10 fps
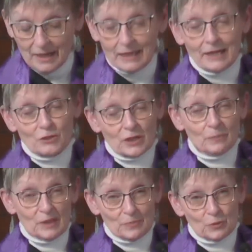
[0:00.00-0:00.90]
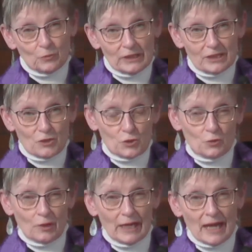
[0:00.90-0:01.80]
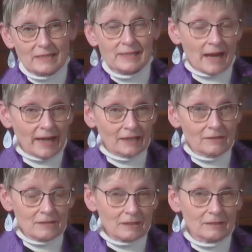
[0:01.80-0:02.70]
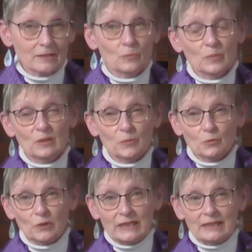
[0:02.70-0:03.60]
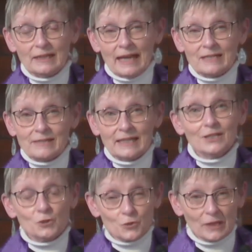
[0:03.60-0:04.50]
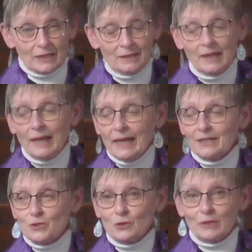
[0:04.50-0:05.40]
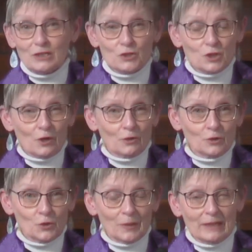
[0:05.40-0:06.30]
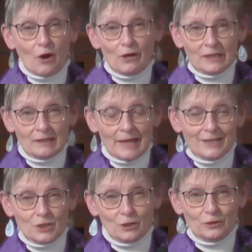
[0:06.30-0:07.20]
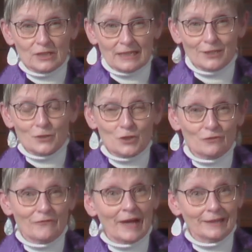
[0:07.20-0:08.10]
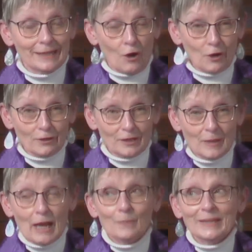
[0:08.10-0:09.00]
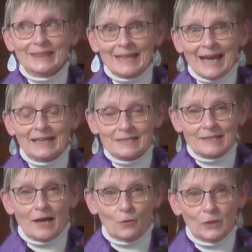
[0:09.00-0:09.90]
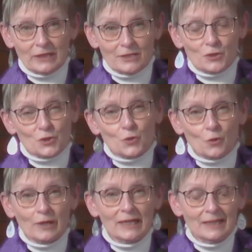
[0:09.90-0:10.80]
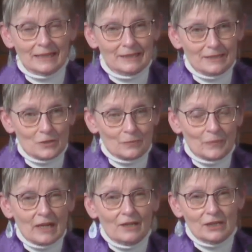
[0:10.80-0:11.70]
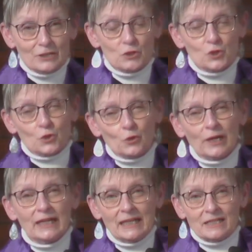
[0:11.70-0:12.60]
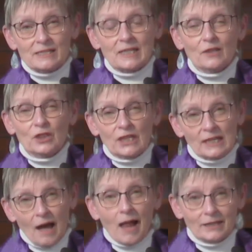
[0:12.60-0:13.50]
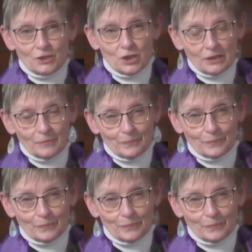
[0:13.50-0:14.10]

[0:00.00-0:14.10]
Now, some people read this story as science. Some people read it as history, and so they start doing archaeological digs to find the ark. But that is not what this story is. This story is theology.